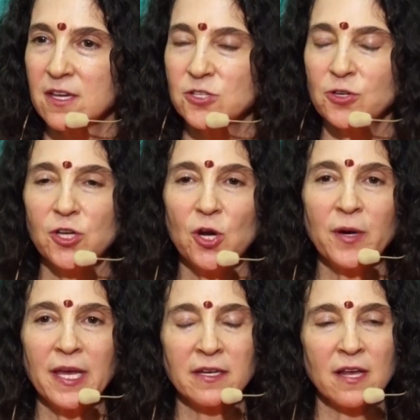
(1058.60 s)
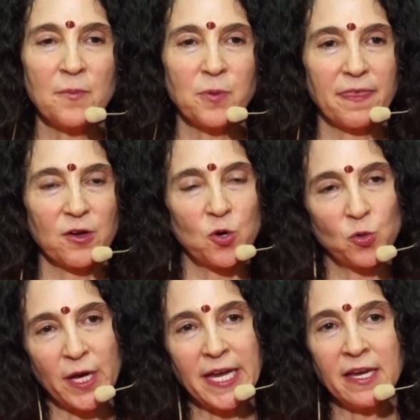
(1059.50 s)
So you don't end up with a
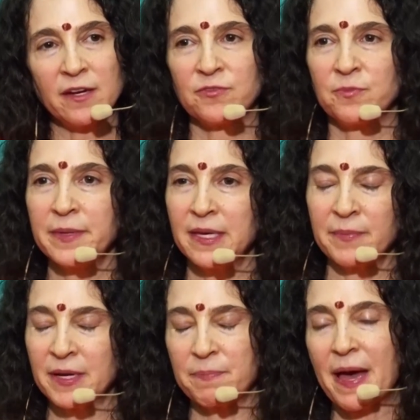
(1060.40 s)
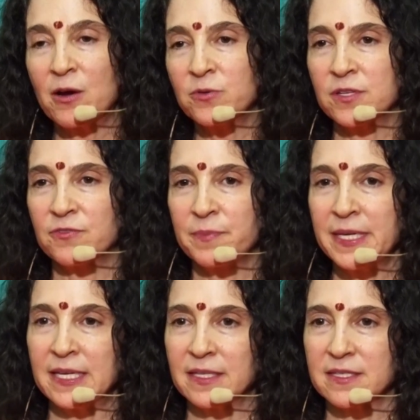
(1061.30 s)
pound of
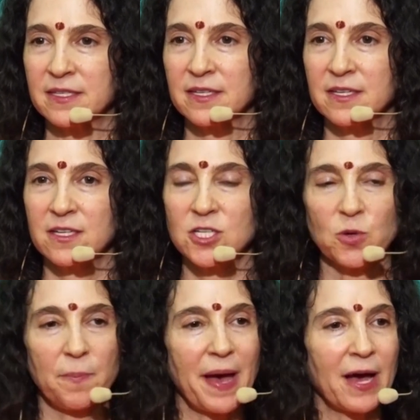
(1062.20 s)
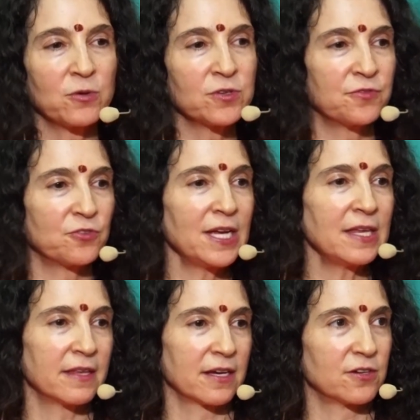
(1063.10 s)
meat to a pound of
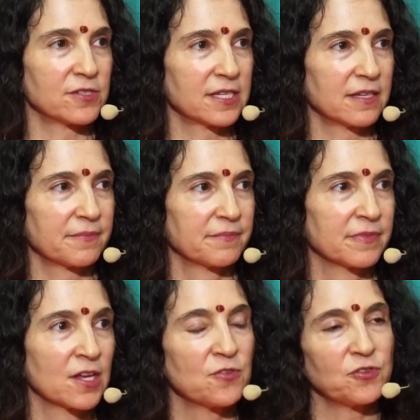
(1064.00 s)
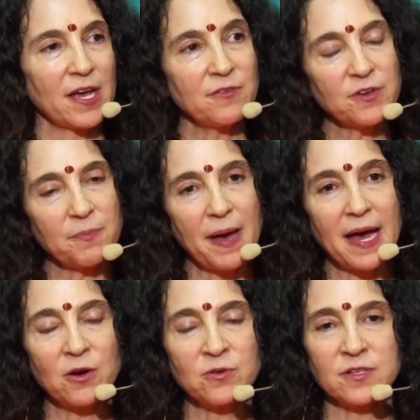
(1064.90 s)
grain that goes in. For every
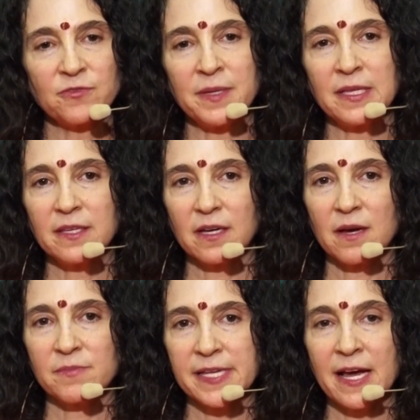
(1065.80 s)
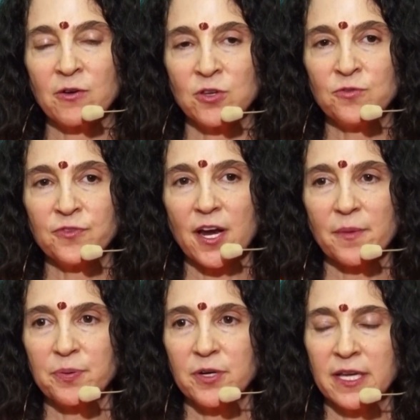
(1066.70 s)
pound of meat that comes out, you've got
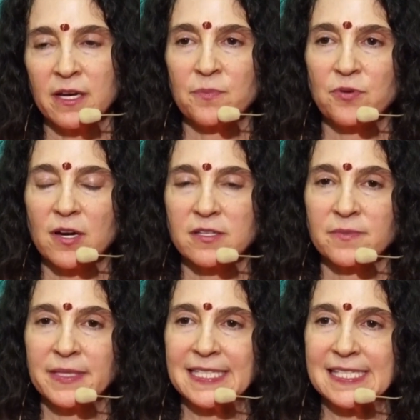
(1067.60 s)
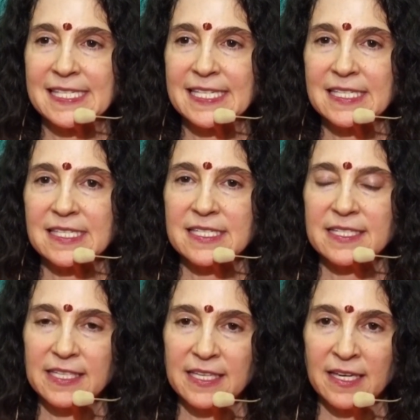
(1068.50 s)
to put in approximately
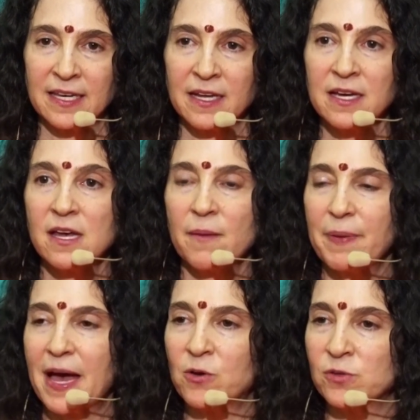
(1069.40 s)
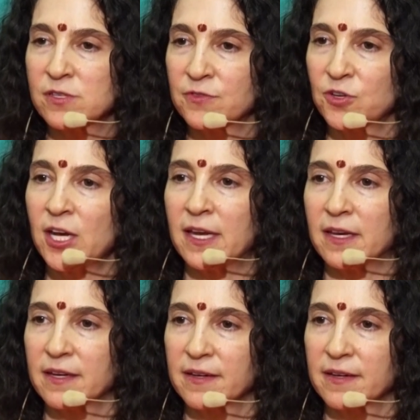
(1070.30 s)
16 pounds of grain.